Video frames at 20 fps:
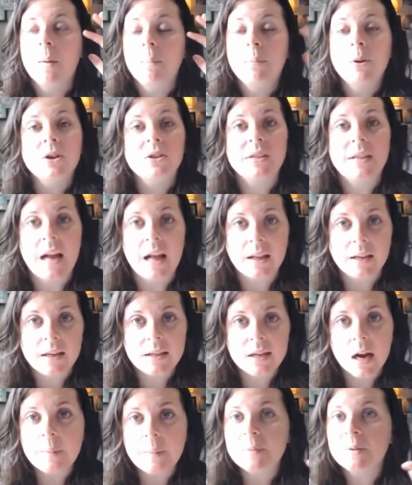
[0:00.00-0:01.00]
personality
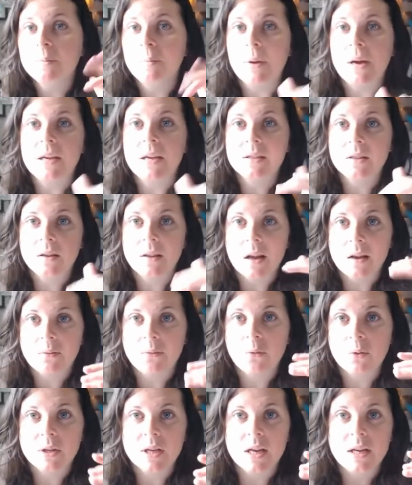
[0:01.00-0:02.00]
types based on that
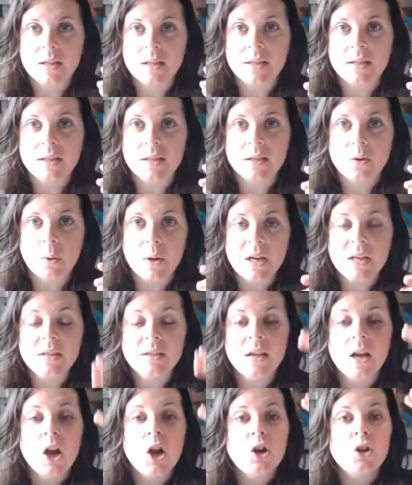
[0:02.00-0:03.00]
4 tendencies quiz,